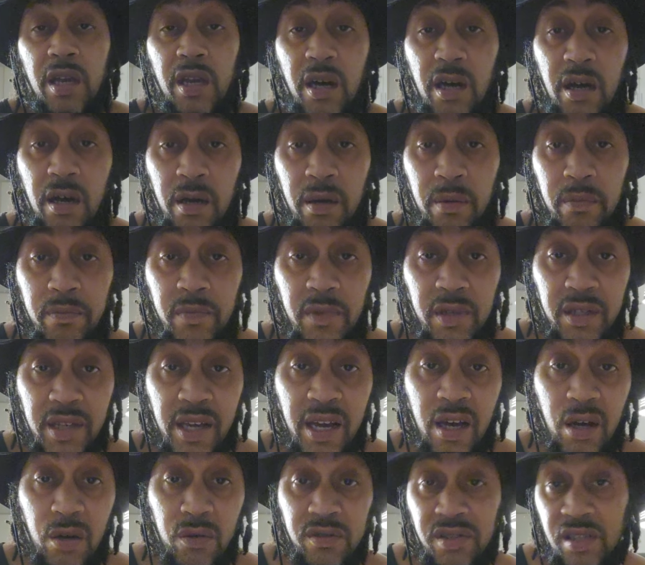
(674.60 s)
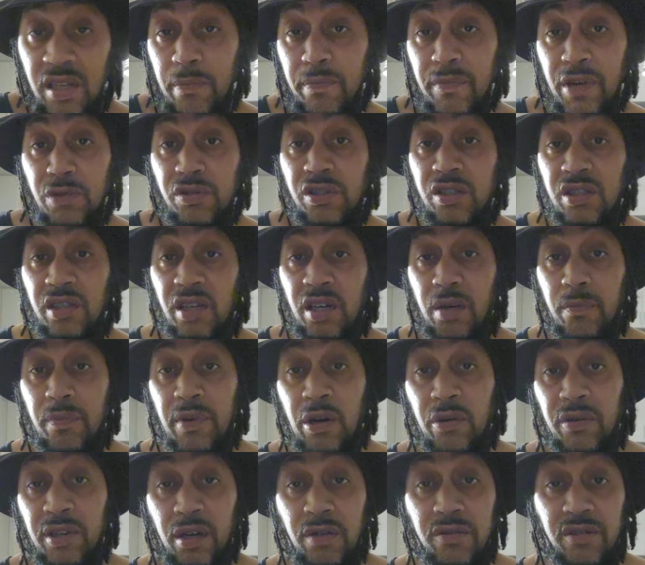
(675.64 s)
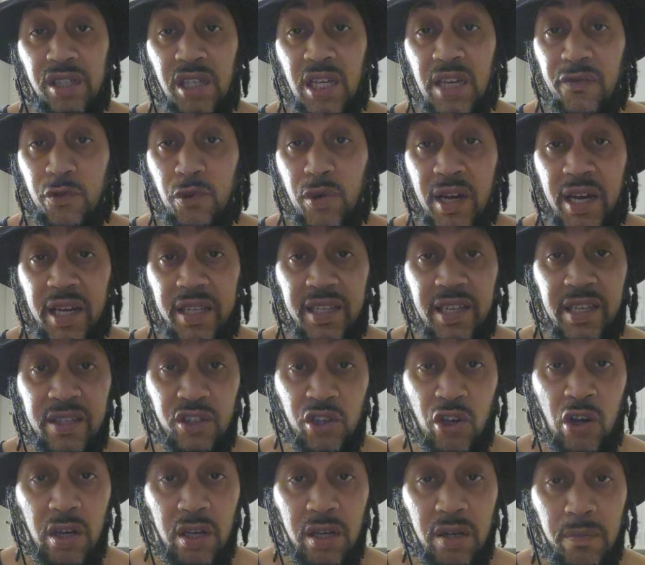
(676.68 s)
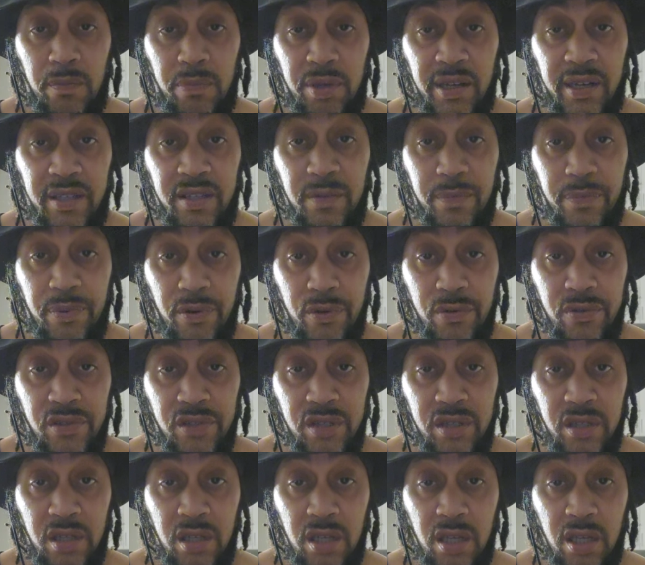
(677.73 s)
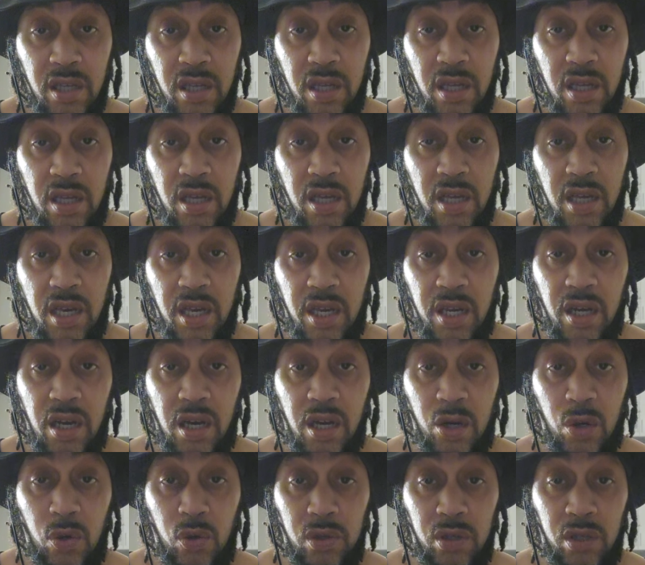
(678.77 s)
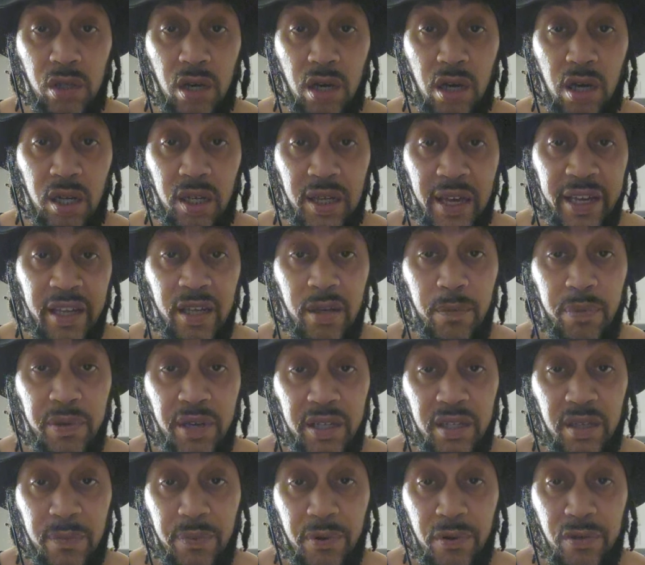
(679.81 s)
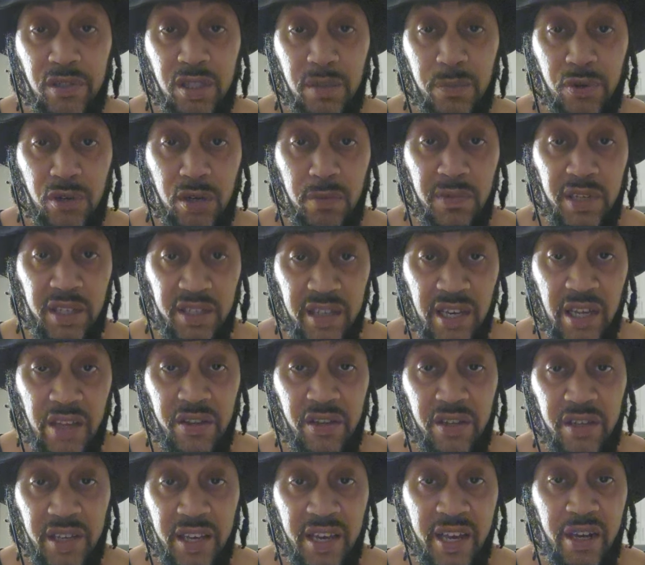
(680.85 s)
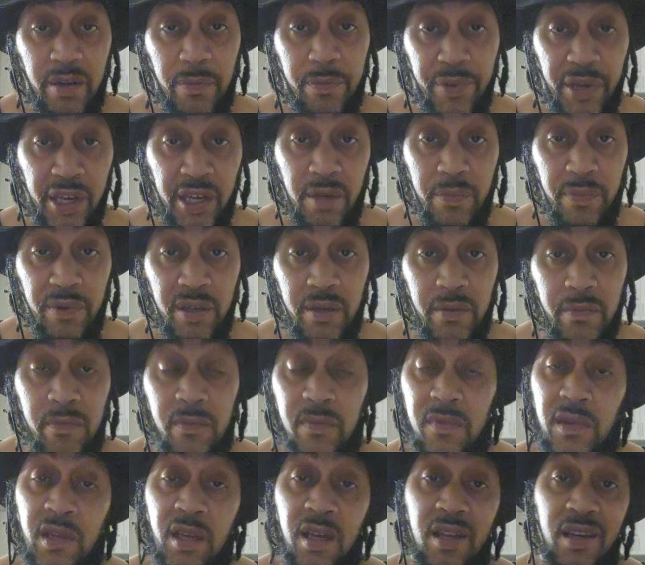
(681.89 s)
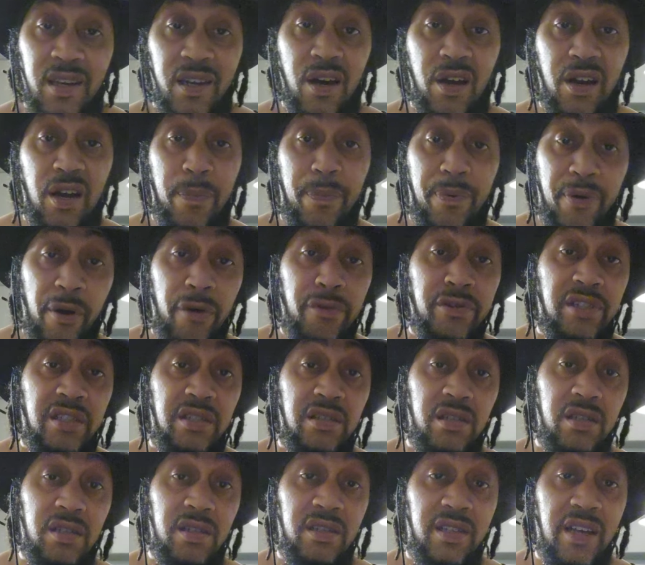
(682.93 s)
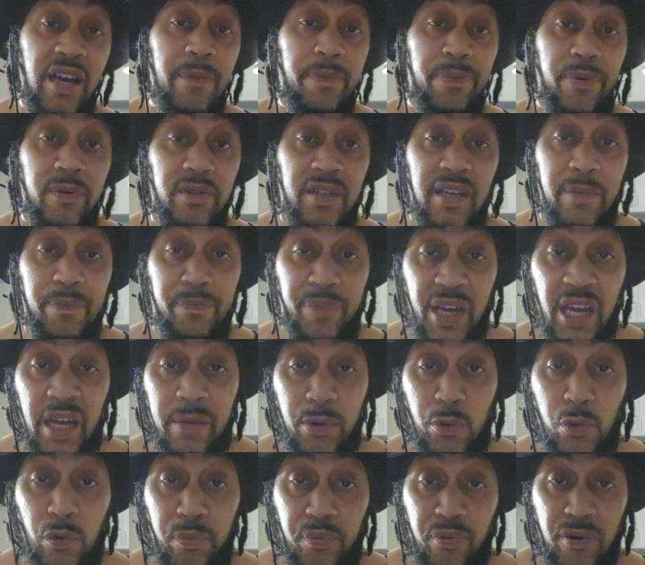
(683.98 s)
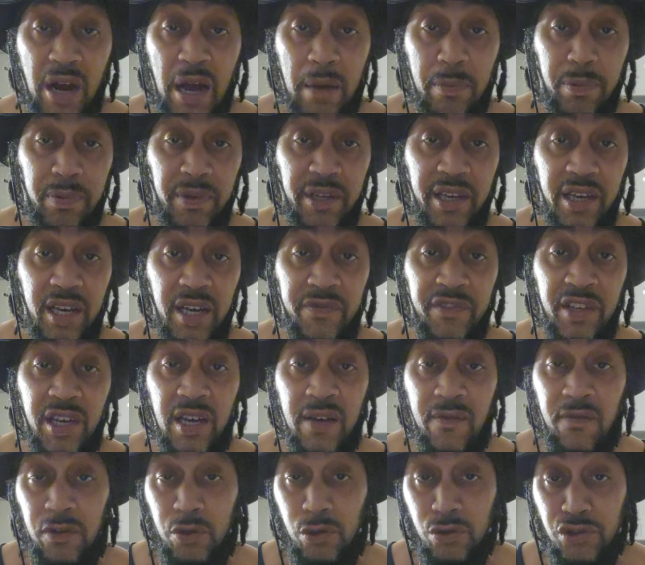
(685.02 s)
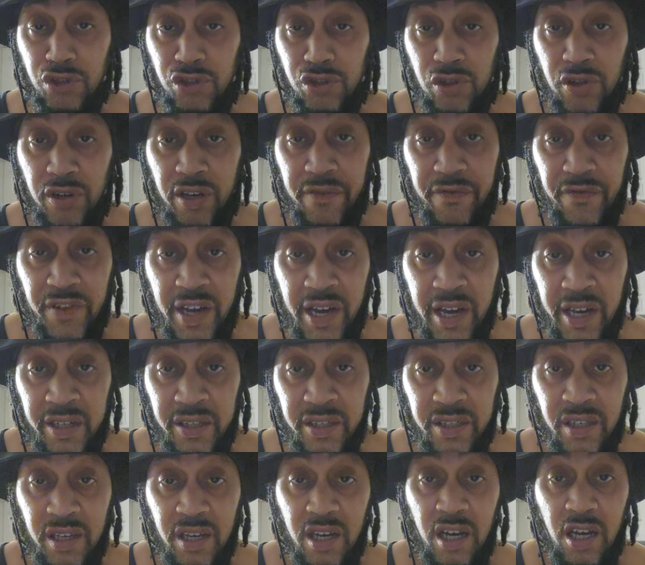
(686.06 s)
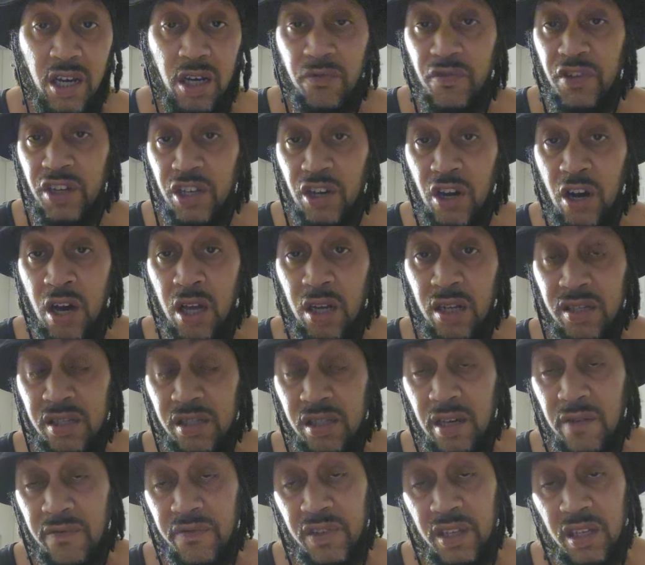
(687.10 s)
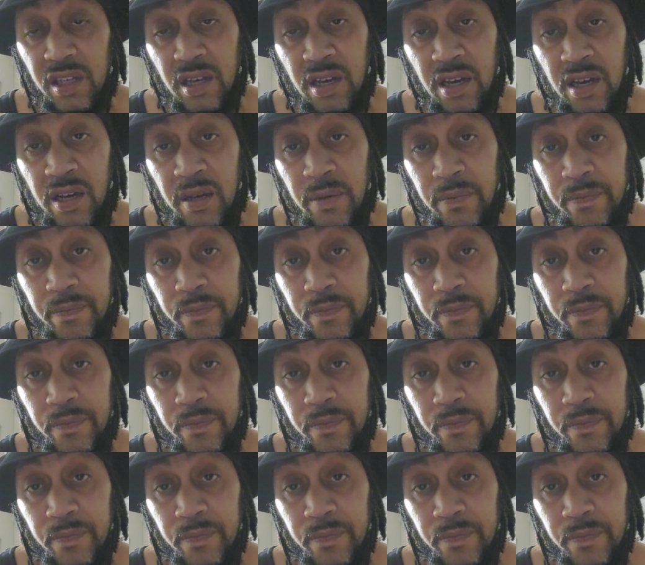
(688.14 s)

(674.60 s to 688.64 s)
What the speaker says: And now, something else to think about. Now, say if you had that dark-complected person and the light-complected person, put them together and they had a baby. Now, that person, that baby would probably have the evolutionary advantage regardless of the